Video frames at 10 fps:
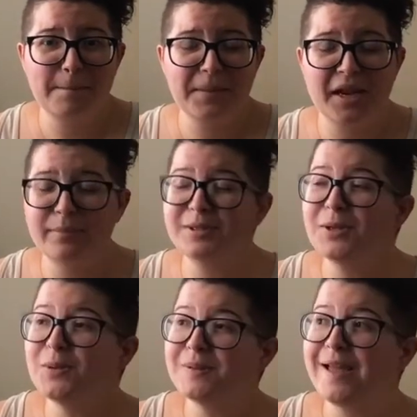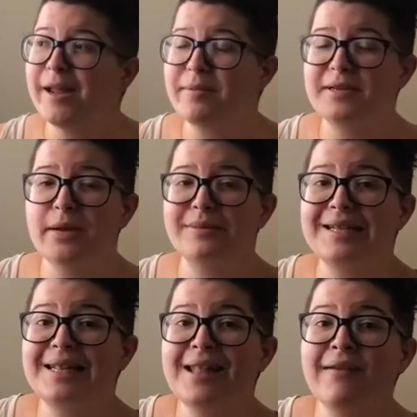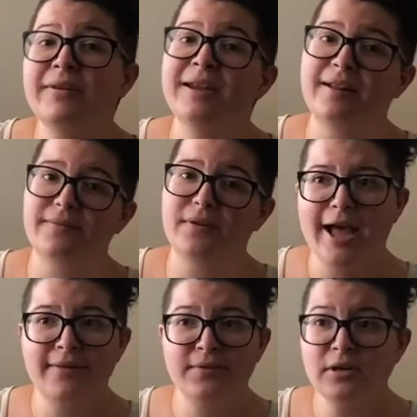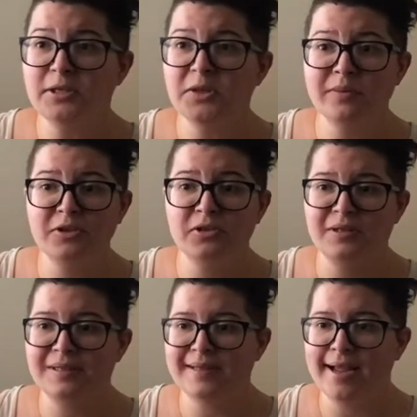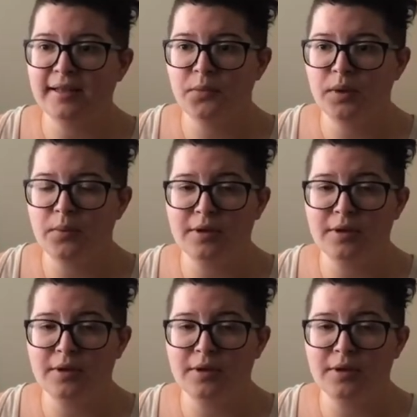And I'm so sad because I was loving it at first. At first it was just exactly what I wanted